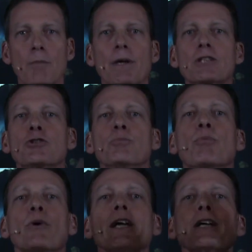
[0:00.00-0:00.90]
but to
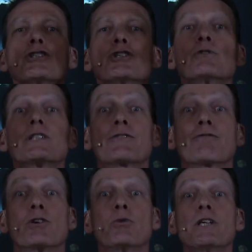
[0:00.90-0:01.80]
bring it to its
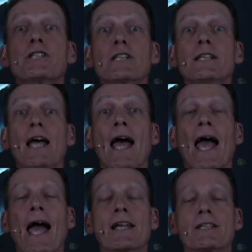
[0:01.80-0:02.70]
fruition
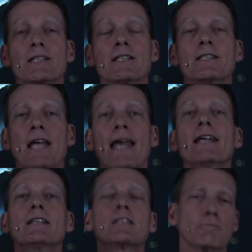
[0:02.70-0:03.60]
and its
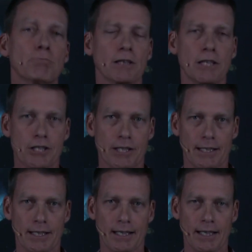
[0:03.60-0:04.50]
intended completion.
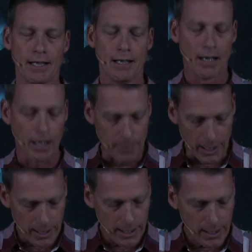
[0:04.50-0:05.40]
I am
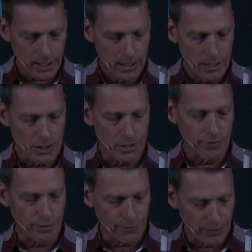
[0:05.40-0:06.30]
here to
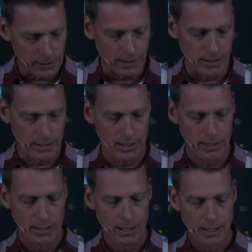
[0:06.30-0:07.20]
fulfill it.
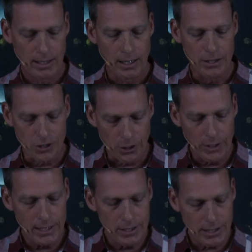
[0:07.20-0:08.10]
And so
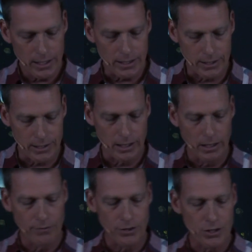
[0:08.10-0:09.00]
he says
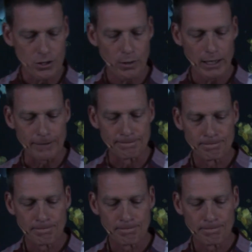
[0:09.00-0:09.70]
in verse 20,